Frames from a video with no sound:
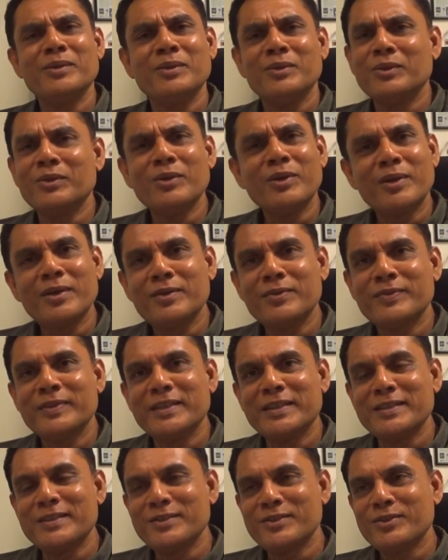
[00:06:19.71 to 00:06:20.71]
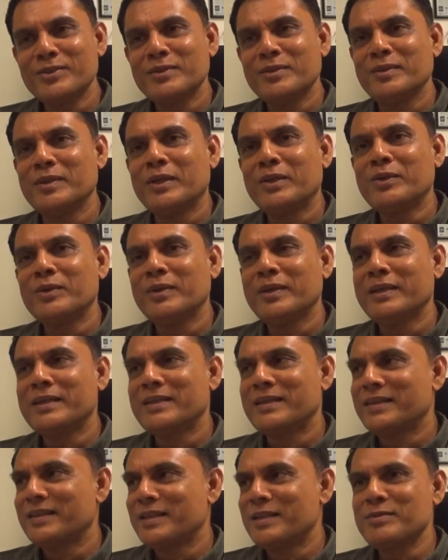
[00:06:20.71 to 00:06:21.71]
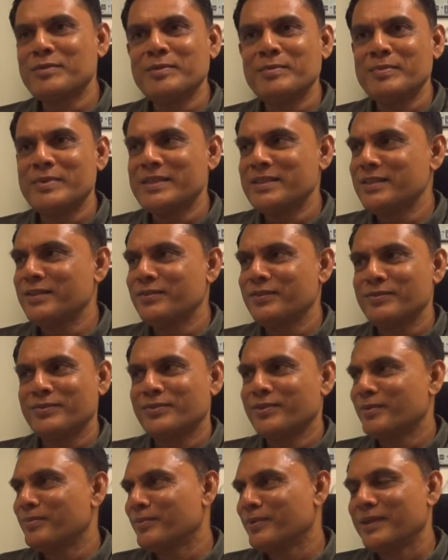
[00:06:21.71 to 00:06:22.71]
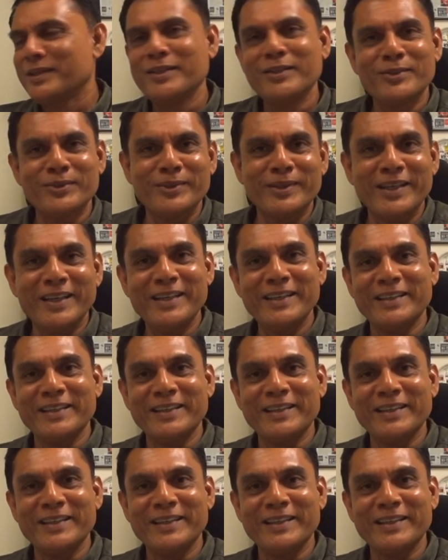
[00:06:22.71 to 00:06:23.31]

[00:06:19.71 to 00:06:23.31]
A lot of things. So, you know, it keeps me busy from morning to night.